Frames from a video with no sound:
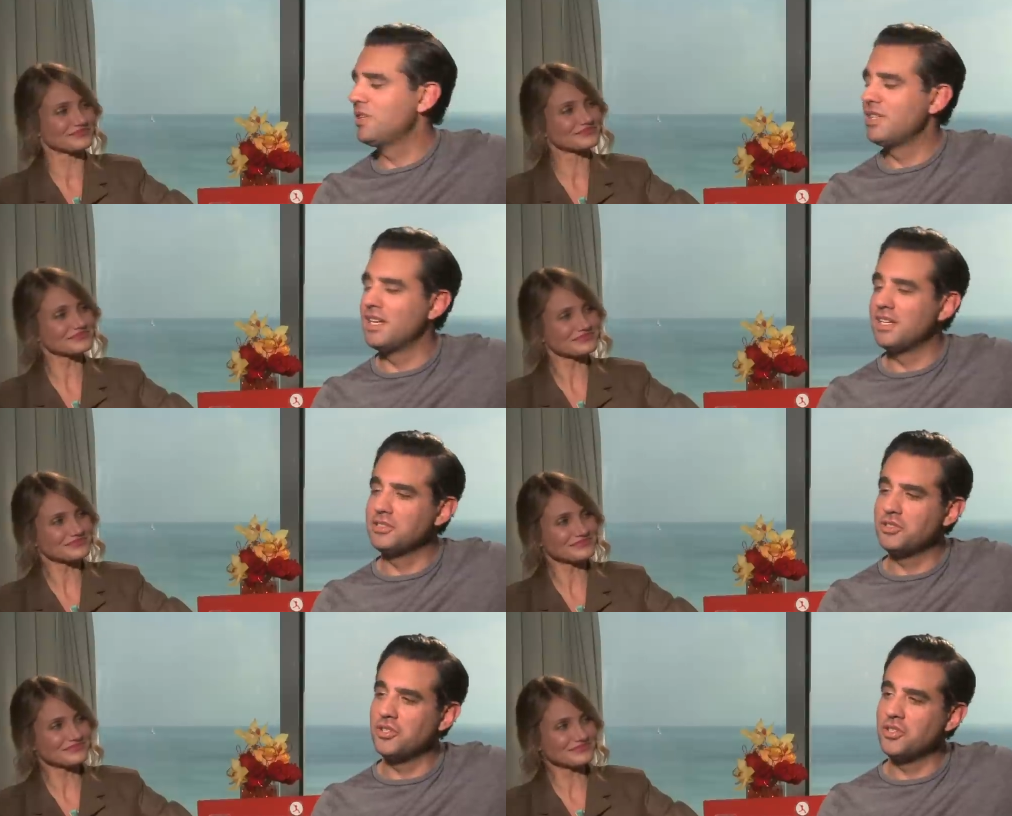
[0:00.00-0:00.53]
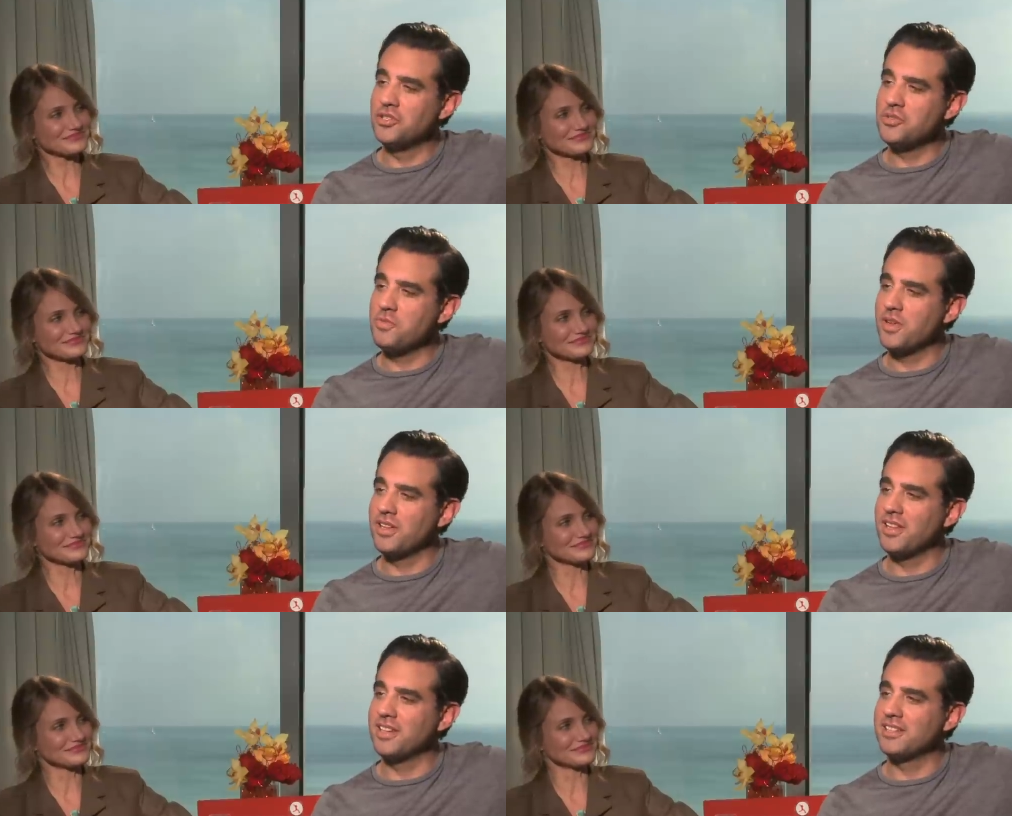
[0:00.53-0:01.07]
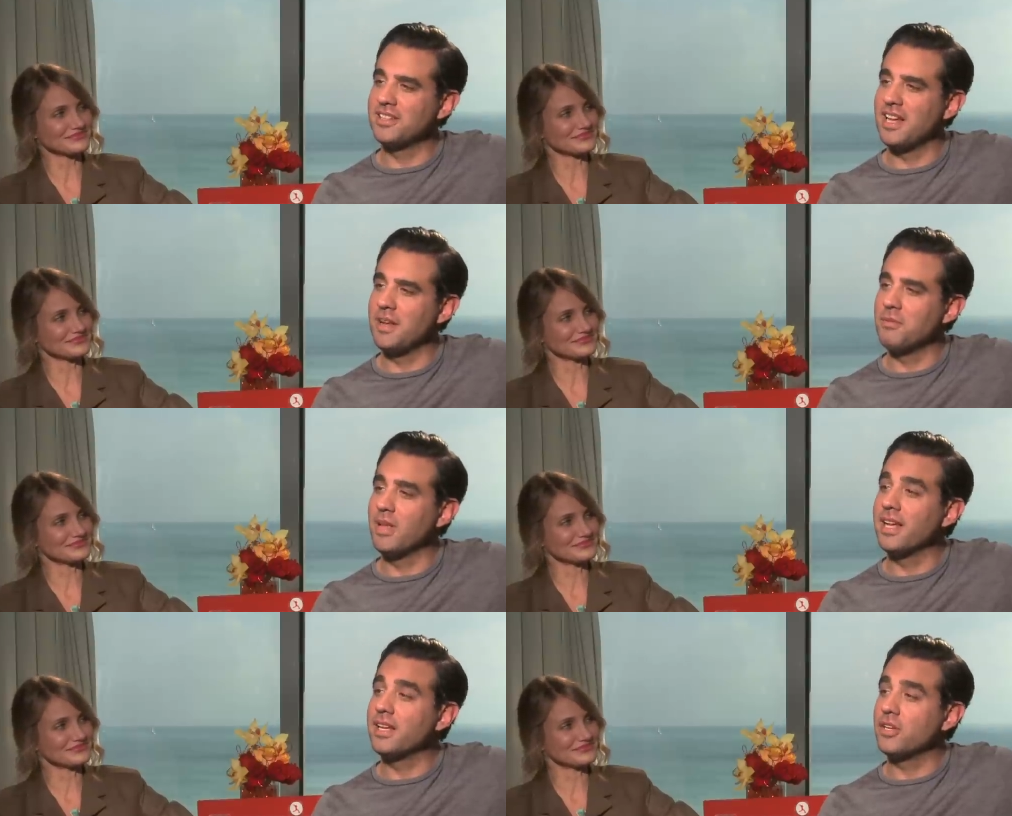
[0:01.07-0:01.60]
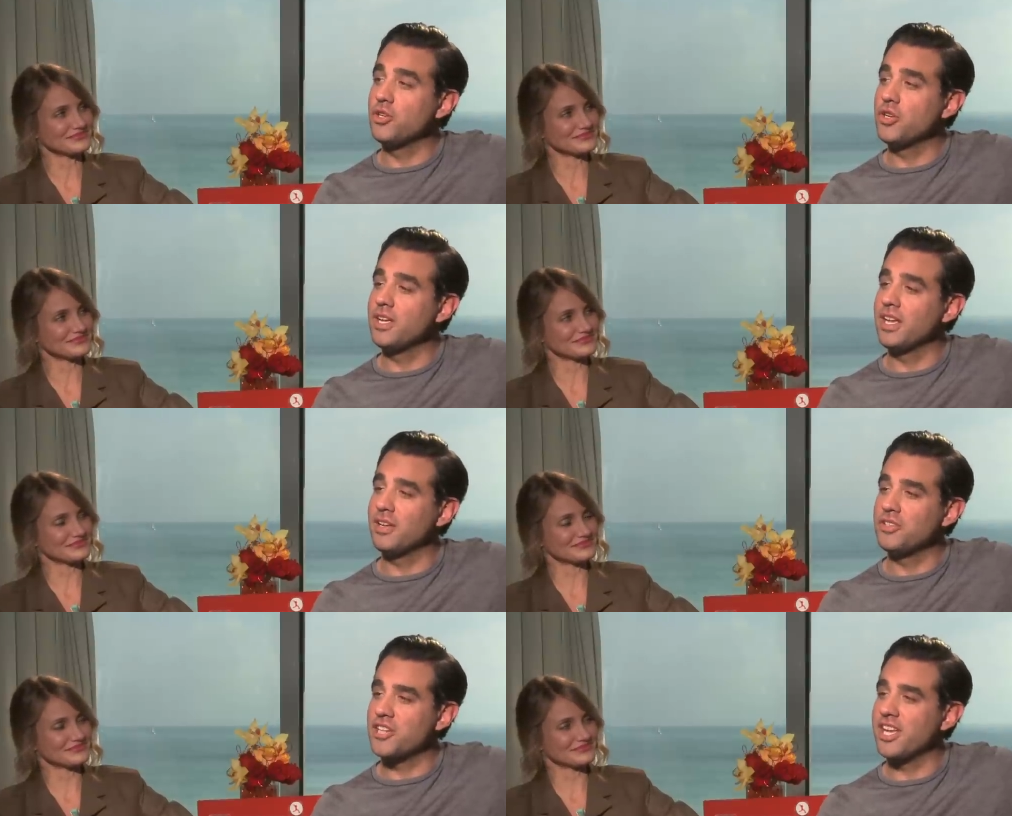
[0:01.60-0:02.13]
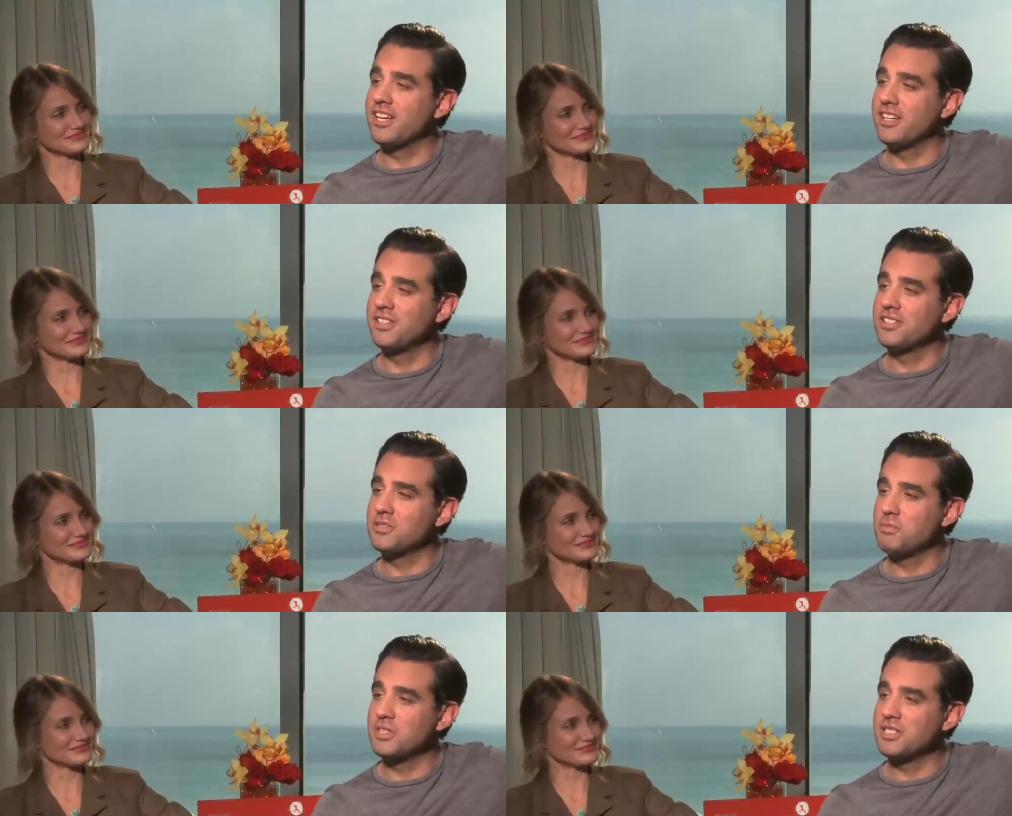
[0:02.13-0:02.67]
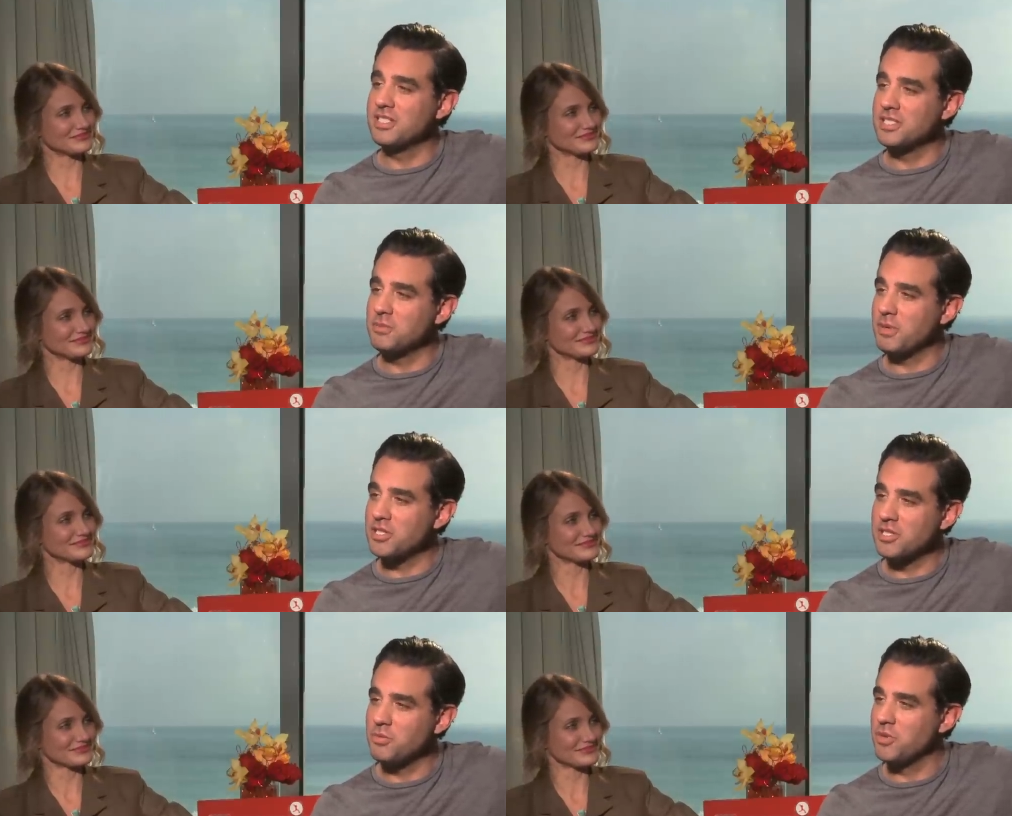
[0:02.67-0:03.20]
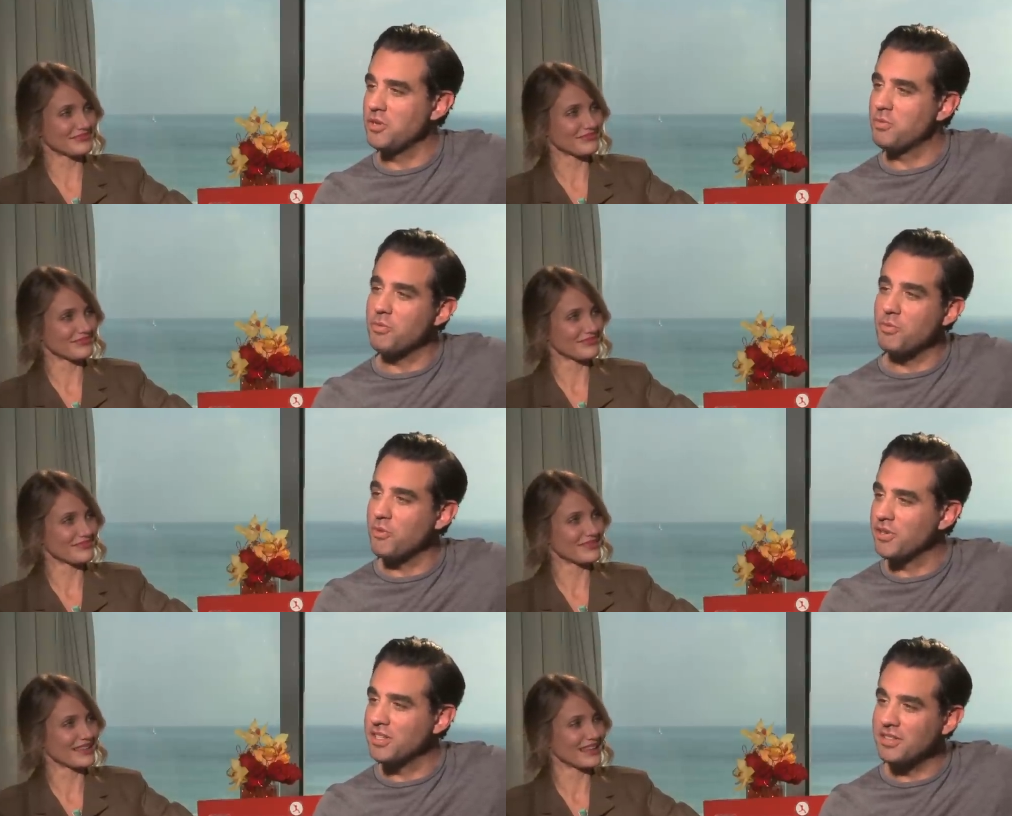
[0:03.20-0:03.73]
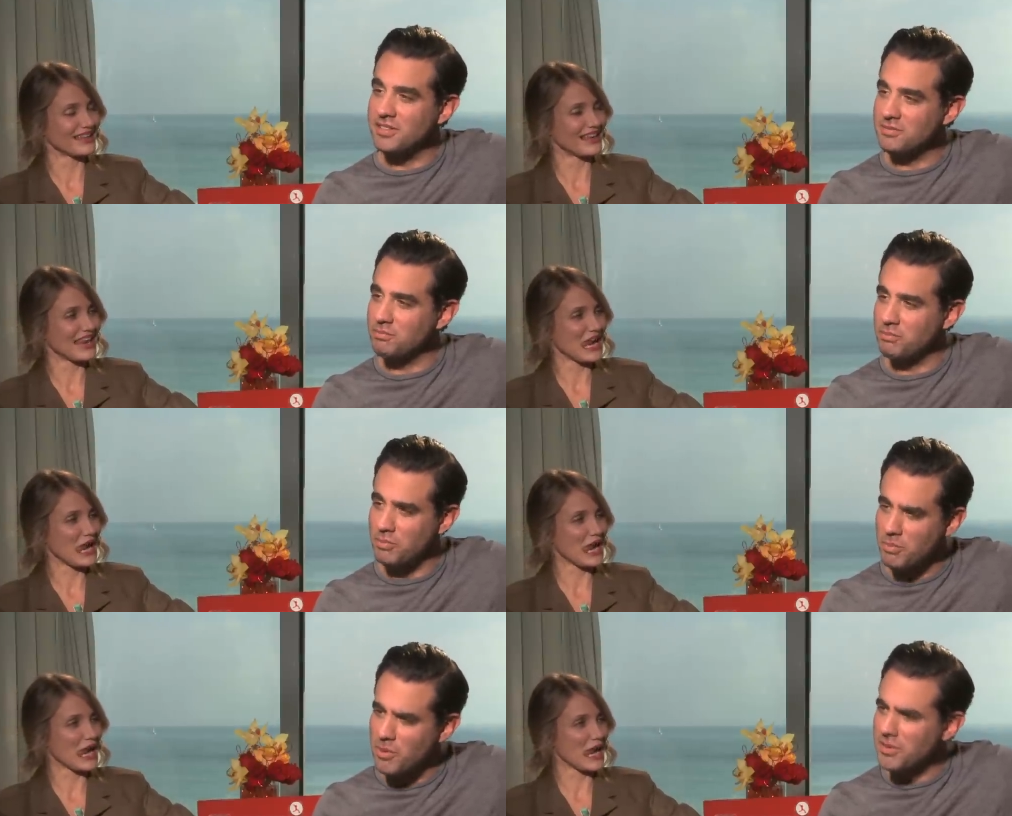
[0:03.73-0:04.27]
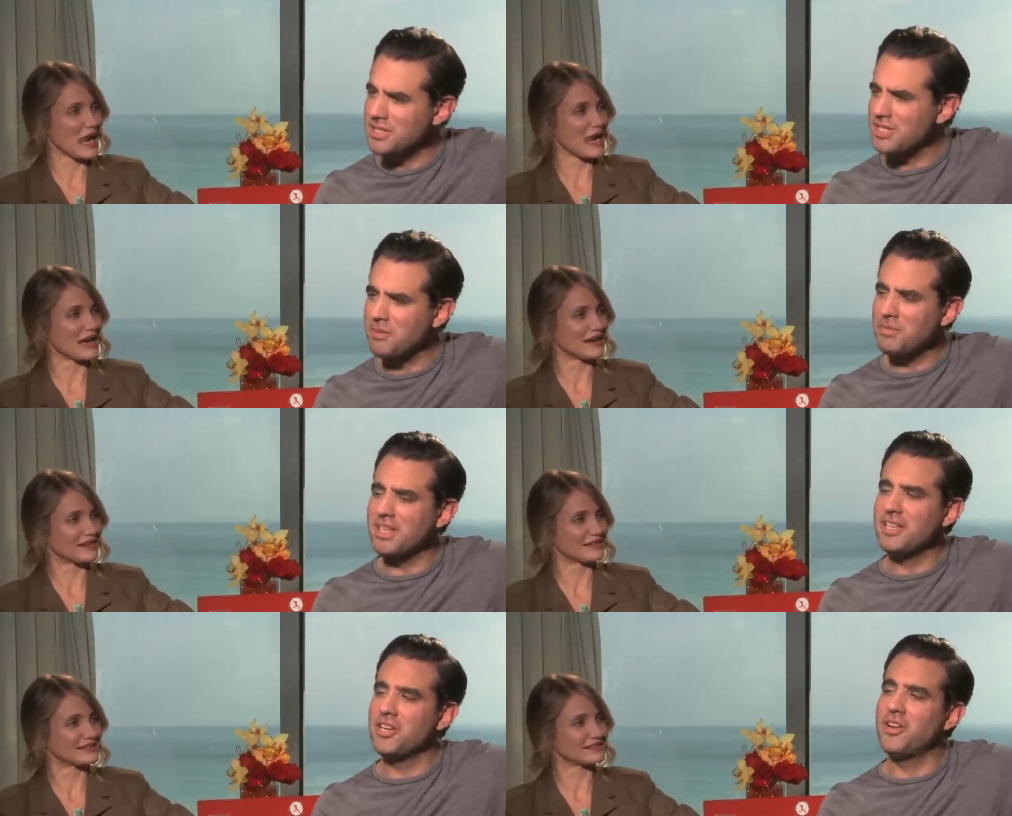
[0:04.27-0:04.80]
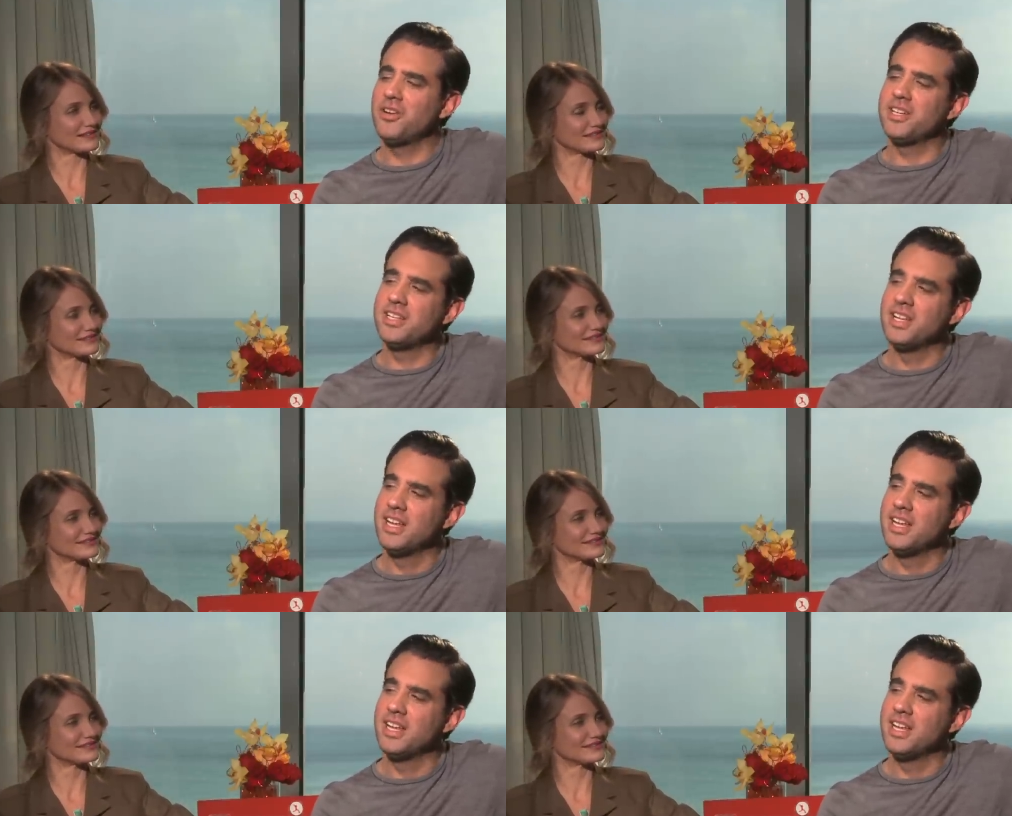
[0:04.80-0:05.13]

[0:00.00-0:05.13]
Speaker 1: really nice. You know, you spend a lot of time like you can get jaded in this business, especially when you're promoting something, you know,